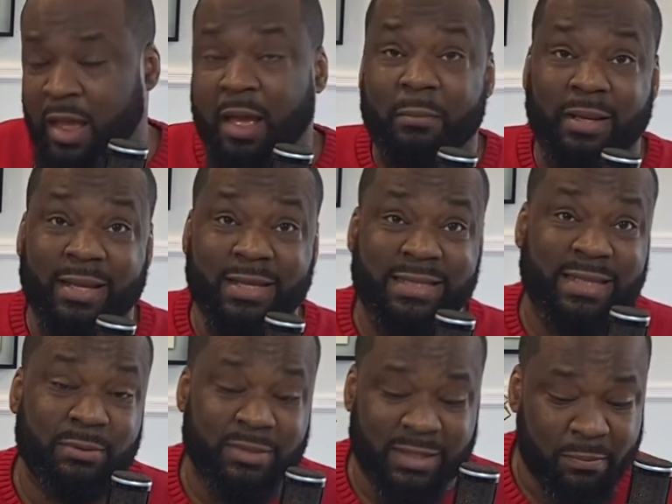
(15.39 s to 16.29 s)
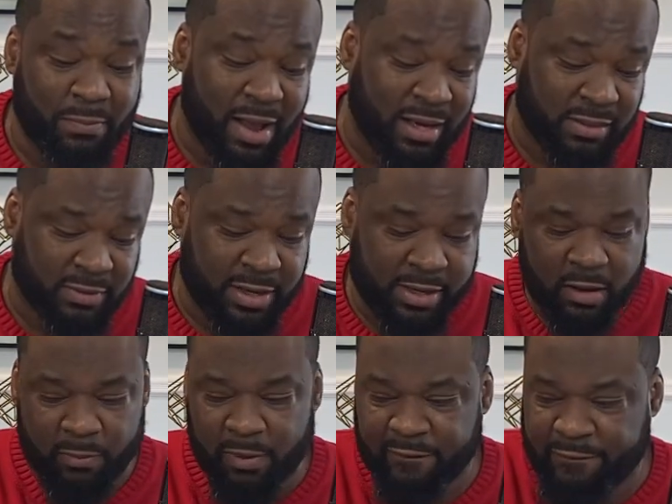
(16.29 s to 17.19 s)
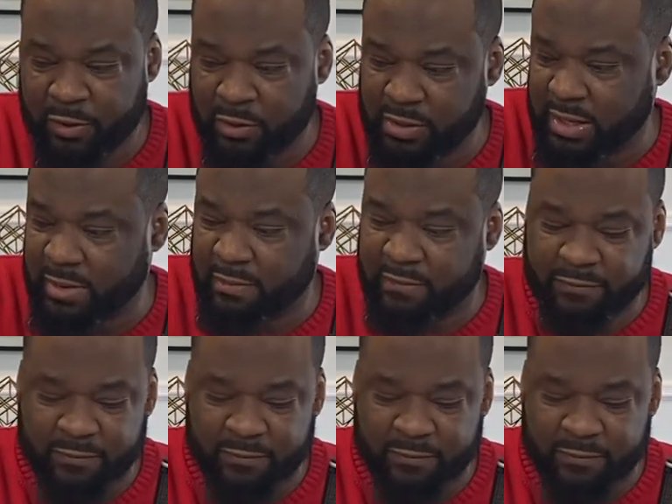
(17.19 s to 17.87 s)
But let's see what's in the box right now. But first thing I'm